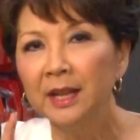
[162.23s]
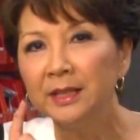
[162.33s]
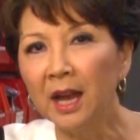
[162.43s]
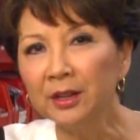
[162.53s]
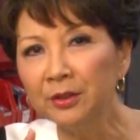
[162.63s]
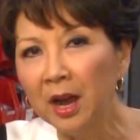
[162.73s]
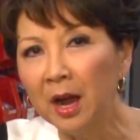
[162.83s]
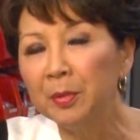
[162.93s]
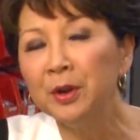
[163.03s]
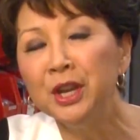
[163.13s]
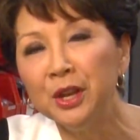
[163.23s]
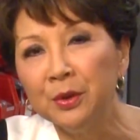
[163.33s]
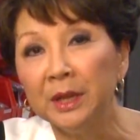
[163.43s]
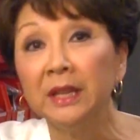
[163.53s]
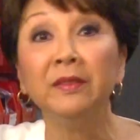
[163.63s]
Dr. Hopper knew
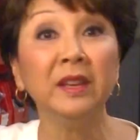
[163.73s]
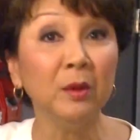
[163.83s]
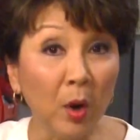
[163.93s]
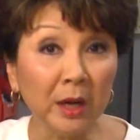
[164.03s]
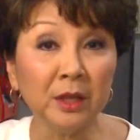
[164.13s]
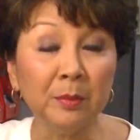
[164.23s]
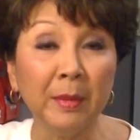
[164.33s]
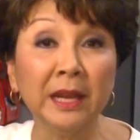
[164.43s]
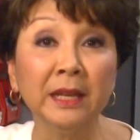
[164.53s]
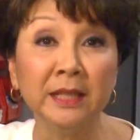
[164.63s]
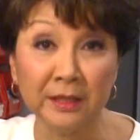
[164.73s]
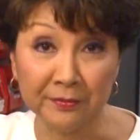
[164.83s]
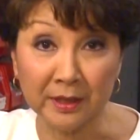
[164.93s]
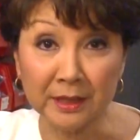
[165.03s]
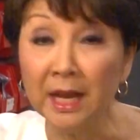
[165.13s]
that if he wanted to make a
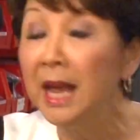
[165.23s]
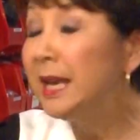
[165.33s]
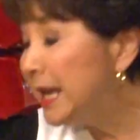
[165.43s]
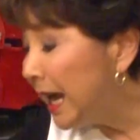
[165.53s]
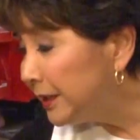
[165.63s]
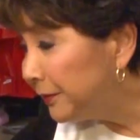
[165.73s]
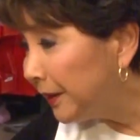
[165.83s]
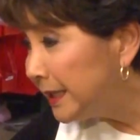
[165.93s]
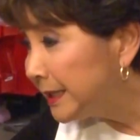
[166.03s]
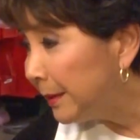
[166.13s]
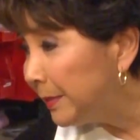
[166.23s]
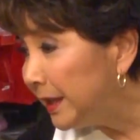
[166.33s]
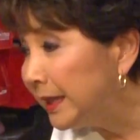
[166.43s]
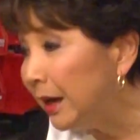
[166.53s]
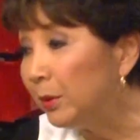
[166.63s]
difference, he had to find
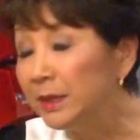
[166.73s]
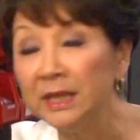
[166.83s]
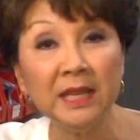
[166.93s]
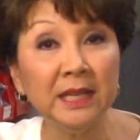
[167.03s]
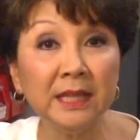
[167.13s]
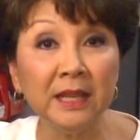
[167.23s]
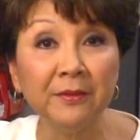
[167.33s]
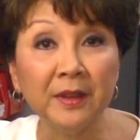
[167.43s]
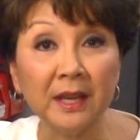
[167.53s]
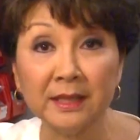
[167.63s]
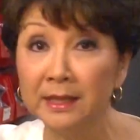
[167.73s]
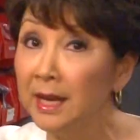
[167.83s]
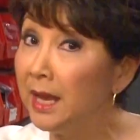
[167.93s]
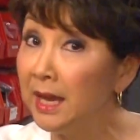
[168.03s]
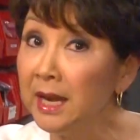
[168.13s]
something that was easy to fix,
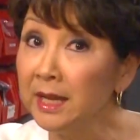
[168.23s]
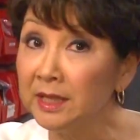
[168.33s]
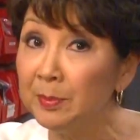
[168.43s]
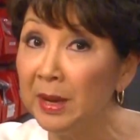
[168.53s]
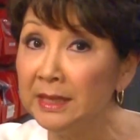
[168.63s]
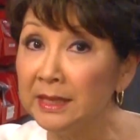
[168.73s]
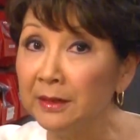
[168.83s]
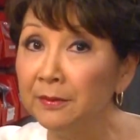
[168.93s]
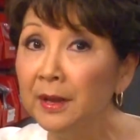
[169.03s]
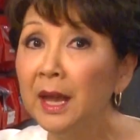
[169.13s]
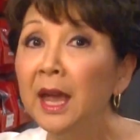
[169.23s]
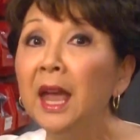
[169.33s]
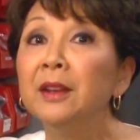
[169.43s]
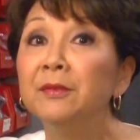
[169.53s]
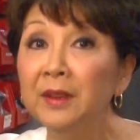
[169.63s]
inexpensive,
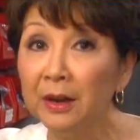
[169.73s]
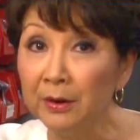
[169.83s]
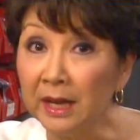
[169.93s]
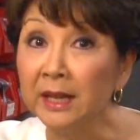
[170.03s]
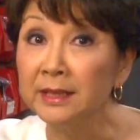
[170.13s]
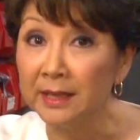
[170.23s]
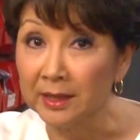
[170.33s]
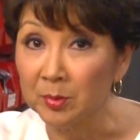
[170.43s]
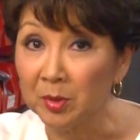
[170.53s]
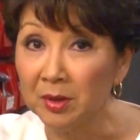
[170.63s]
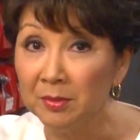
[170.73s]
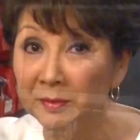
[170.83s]
and very accessible.